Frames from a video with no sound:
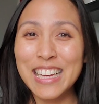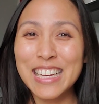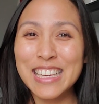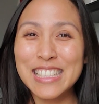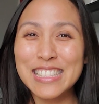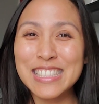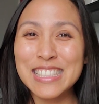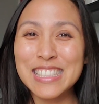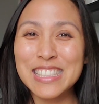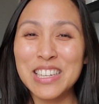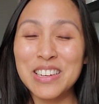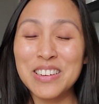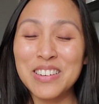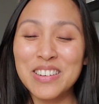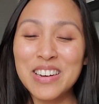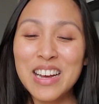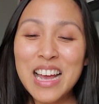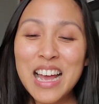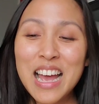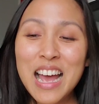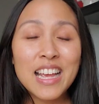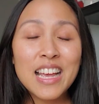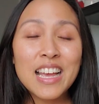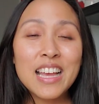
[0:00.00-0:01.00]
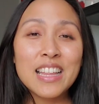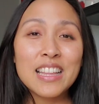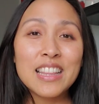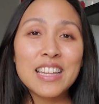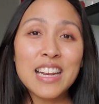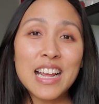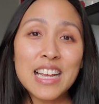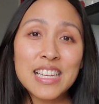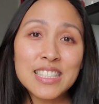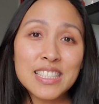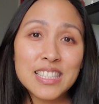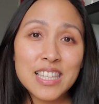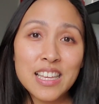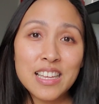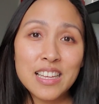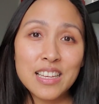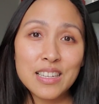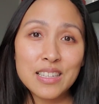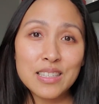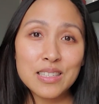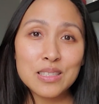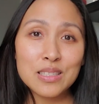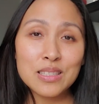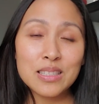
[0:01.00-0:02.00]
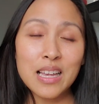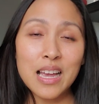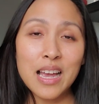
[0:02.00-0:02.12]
and so the nice thing is,